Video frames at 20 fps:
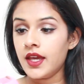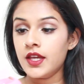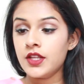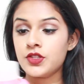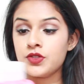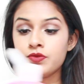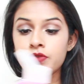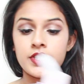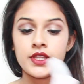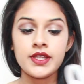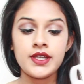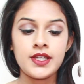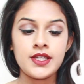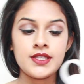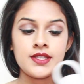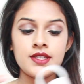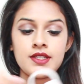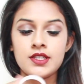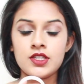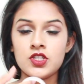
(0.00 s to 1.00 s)
It's really
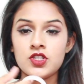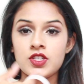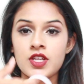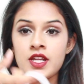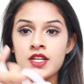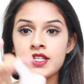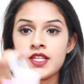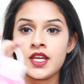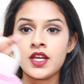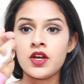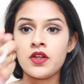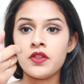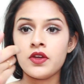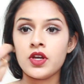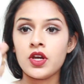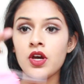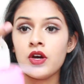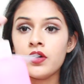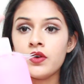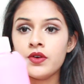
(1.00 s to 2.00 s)
easy to just kind of take on the
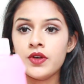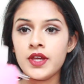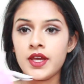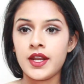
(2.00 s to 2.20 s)
go.